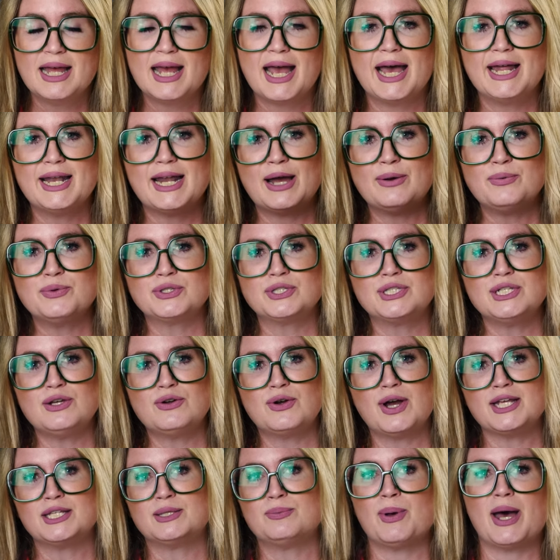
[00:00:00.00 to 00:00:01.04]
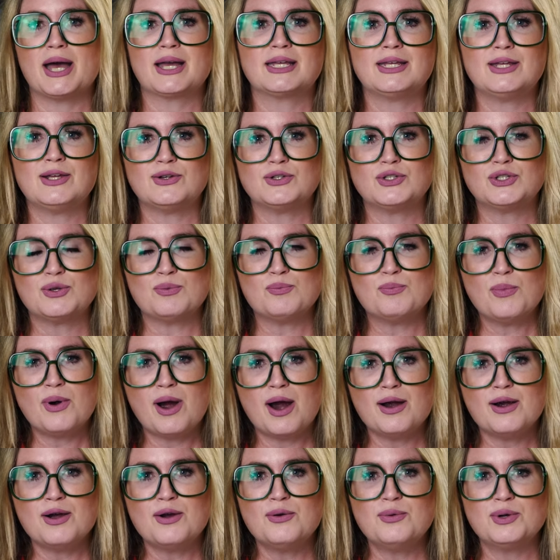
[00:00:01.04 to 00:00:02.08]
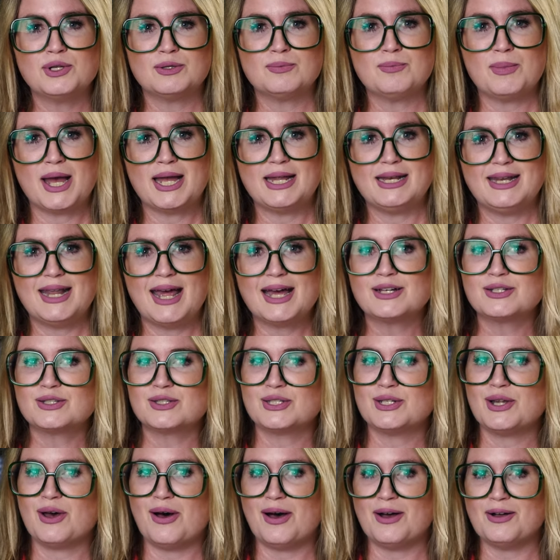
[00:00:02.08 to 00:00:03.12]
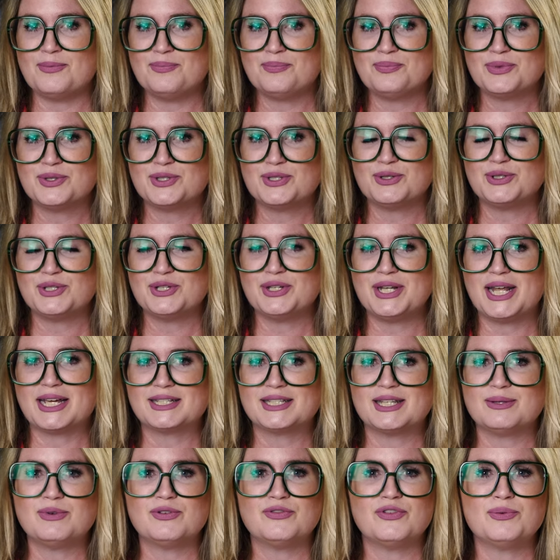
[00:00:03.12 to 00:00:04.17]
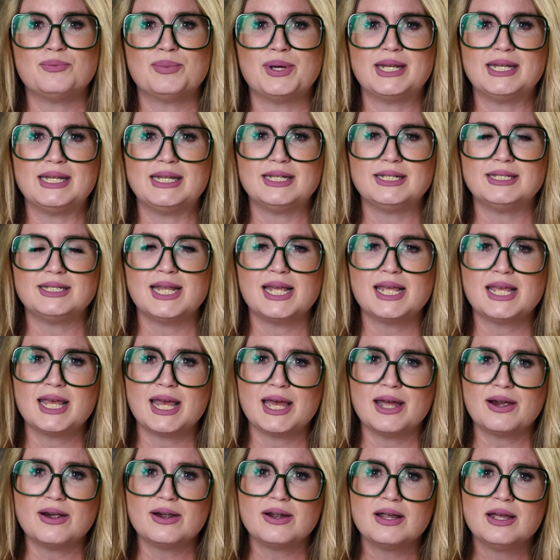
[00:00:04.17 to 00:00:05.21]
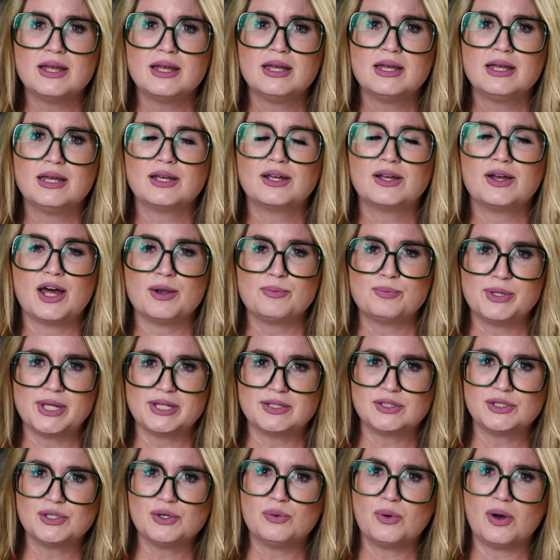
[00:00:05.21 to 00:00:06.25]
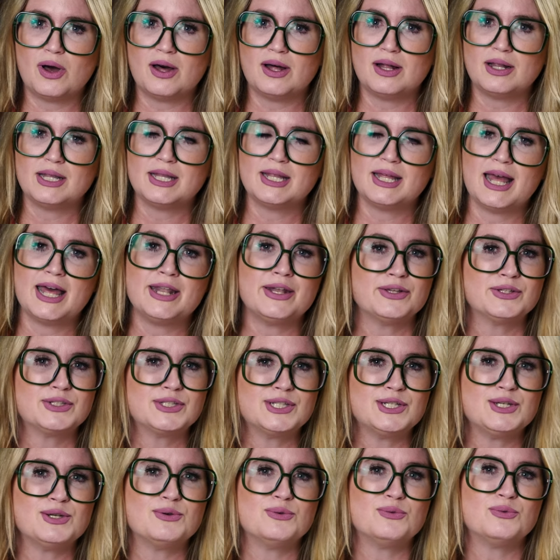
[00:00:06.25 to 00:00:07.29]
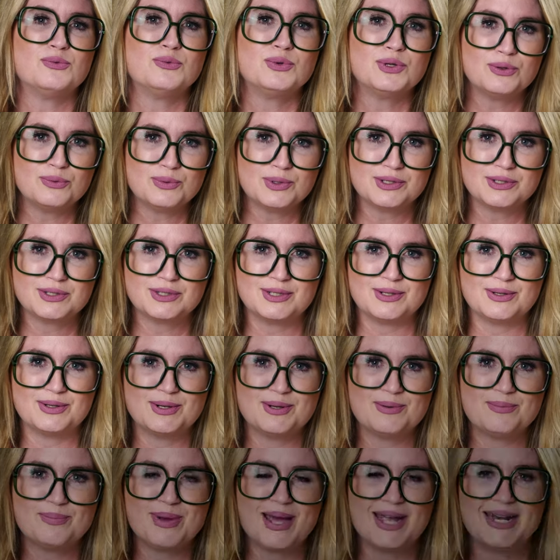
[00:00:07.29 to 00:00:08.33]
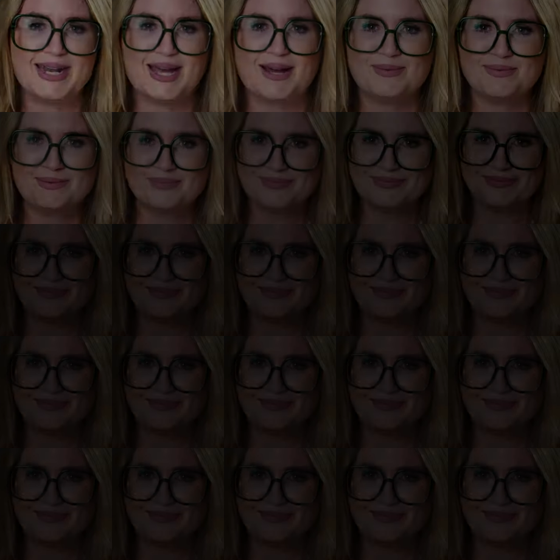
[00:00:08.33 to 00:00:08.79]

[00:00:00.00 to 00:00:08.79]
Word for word: And I will see you guys back here tomorrow with my next haul. So till next time, everybody, take care. God bless you all, and I'll see you real, real soon. Bye now.